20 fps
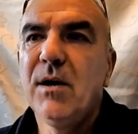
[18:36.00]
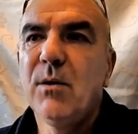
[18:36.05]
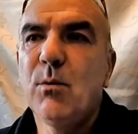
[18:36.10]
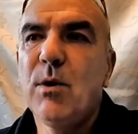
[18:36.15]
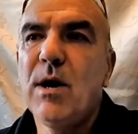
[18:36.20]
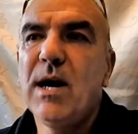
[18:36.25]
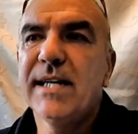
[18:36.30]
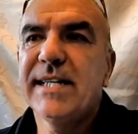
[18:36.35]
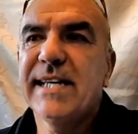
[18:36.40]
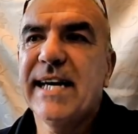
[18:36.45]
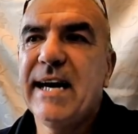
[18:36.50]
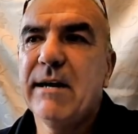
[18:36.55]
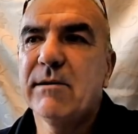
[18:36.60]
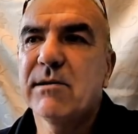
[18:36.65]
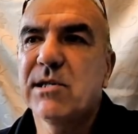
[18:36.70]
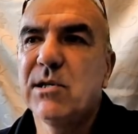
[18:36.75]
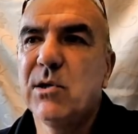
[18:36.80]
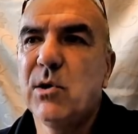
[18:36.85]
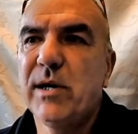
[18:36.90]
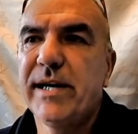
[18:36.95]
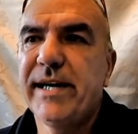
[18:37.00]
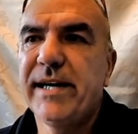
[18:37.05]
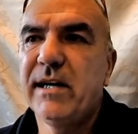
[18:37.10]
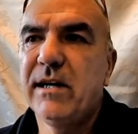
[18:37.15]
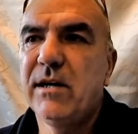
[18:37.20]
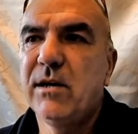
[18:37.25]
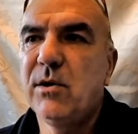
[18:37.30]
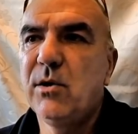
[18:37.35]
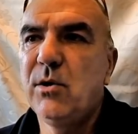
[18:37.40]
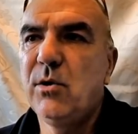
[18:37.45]
White House
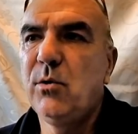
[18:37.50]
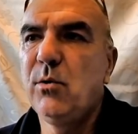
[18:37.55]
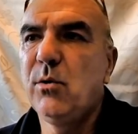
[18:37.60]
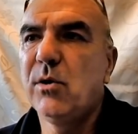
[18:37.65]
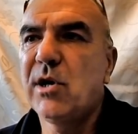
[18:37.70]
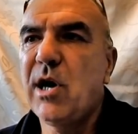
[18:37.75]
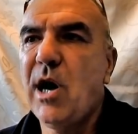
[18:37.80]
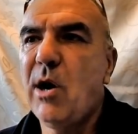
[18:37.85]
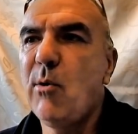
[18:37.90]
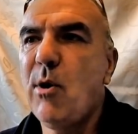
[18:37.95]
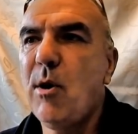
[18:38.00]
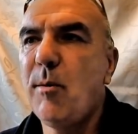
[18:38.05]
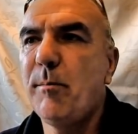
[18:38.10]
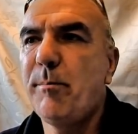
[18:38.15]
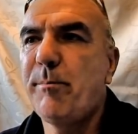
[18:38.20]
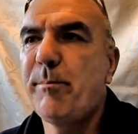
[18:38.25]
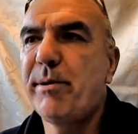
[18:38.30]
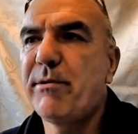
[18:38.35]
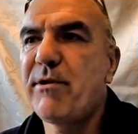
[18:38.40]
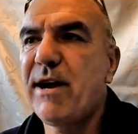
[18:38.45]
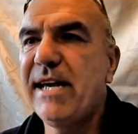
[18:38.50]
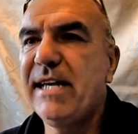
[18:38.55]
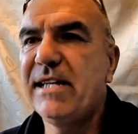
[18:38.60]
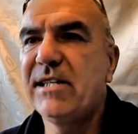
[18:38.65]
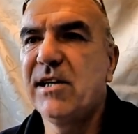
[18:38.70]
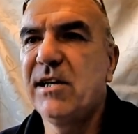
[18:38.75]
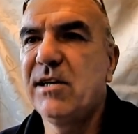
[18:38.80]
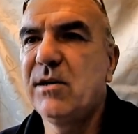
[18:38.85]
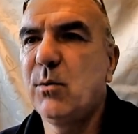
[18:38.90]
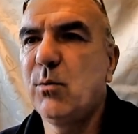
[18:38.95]
lawyer who
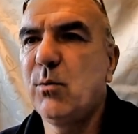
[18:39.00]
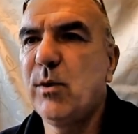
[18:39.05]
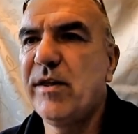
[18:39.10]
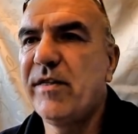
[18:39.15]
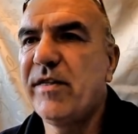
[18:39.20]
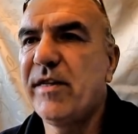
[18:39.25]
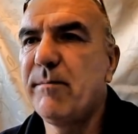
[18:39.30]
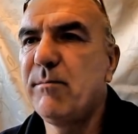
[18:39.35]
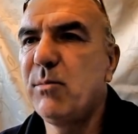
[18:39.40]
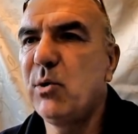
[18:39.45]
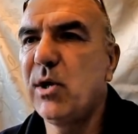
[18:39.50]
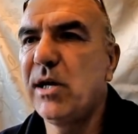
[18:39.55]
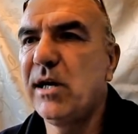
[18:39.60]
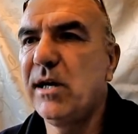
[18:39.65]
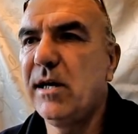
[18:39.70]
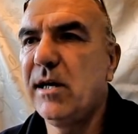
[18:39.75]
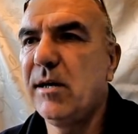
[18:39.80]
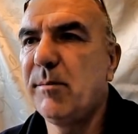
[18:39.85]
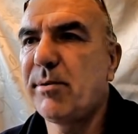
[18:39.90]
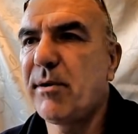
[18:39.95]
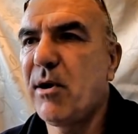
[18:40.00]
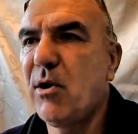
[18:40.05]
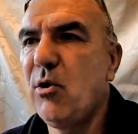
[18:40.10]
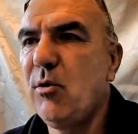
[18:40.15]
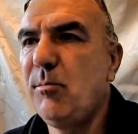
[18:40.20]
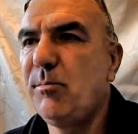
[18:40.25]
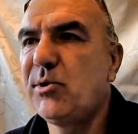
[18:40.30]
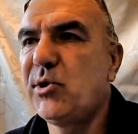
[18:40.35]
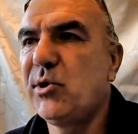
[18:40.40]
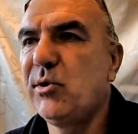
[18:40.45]
cooperated with Mueller
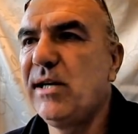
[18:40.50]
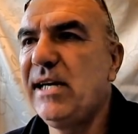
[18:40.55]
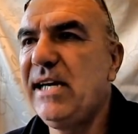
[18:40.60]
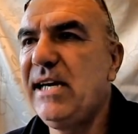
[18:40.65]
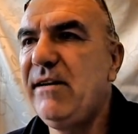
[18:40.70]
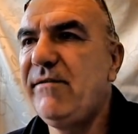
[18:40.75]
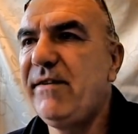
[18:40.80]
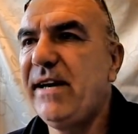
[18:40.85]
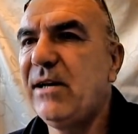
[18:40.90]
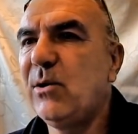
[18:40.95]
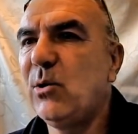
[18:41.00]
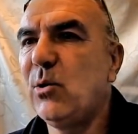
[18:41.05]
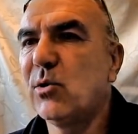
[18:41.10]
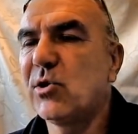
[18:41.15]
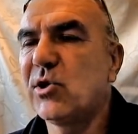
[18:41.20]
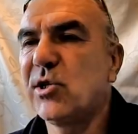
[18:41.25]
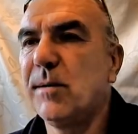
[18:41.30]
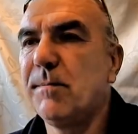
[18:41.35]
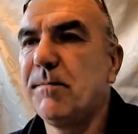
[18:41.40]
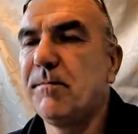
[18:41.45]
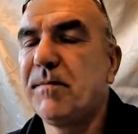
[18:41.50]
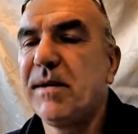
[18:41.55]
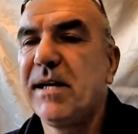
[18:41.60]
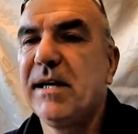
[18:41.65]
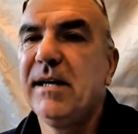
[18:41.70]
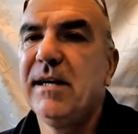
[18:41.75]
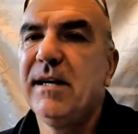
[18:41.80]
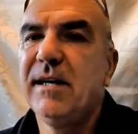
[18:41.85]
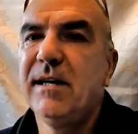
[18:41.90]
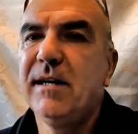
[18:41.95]
probe to leave in autumn.
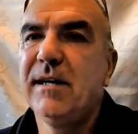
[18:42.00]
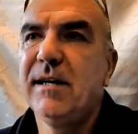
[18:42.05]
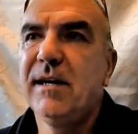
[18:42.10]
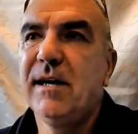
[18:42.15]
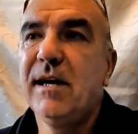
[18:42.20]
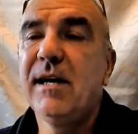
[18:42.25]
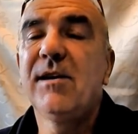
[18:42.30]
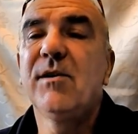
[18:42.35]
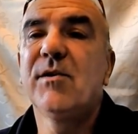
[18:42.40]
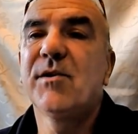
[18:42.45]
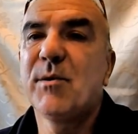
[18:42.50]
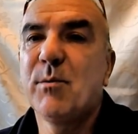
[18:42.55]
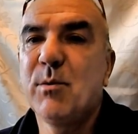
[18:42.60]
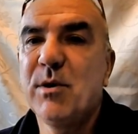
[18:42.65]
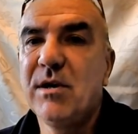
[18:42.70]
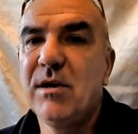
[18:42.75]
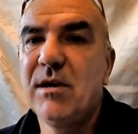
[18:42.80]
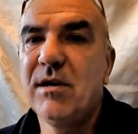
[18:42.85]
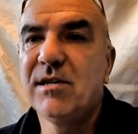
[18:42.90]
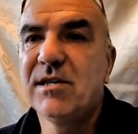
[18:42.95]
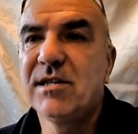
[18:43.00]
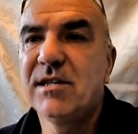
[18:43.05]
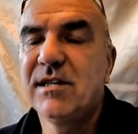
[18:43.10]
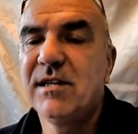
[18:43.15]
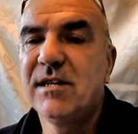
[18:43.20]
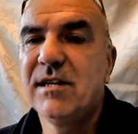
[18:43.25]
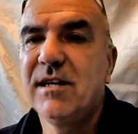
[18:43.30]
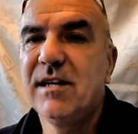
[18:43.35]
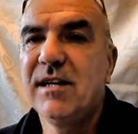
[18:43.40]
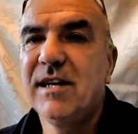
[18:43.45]
In other words,
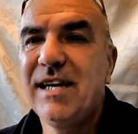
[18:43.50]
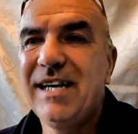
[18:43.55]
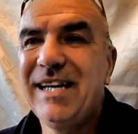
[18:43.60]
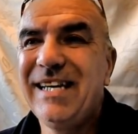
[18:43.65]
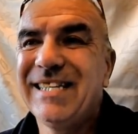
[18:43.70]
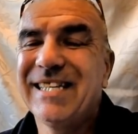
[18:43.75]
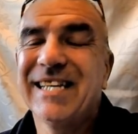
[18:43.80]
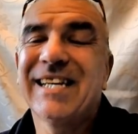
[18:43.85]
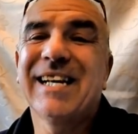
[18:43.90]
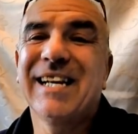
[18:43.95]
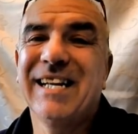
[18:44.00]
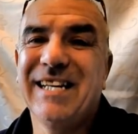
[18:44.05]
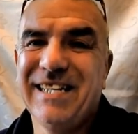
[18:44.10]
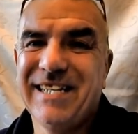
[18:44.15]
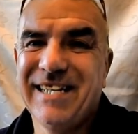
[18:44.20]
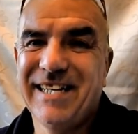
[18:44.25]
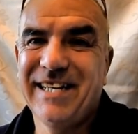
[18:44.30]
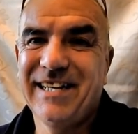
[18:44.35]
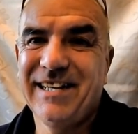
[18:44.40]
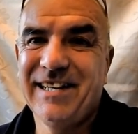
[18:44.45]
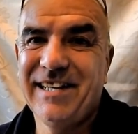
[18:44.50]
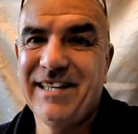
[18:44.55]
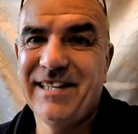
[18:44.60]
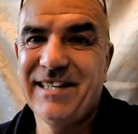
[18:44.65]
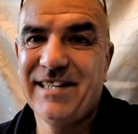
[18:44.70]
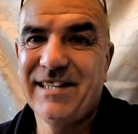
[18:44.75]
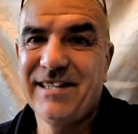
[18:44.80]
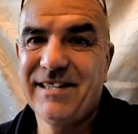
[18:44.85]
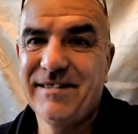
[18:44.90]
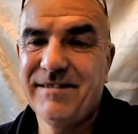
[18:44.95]
he's a
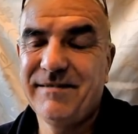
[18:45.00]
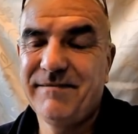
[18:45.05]
Clintonite.